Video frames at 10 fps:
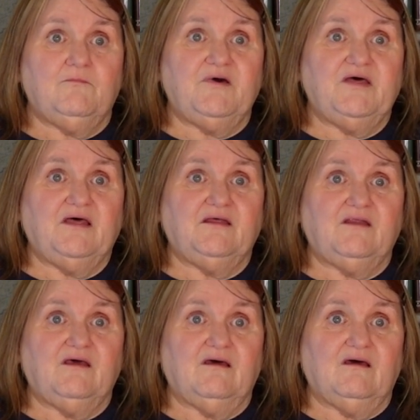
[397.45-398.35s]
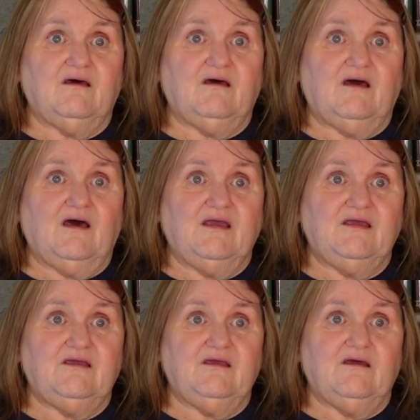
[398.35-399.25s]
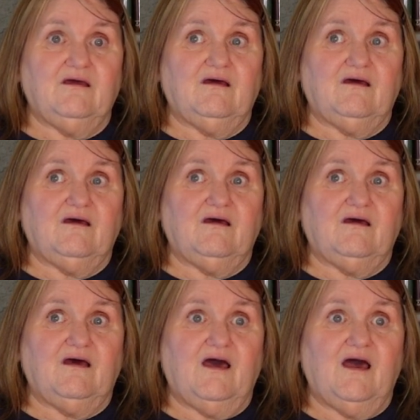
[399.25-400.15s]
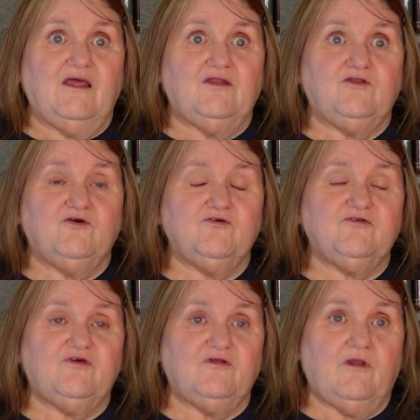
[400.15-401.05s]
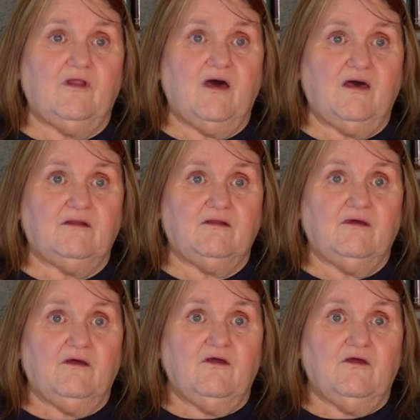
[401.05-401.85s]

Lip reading: but I learned a lot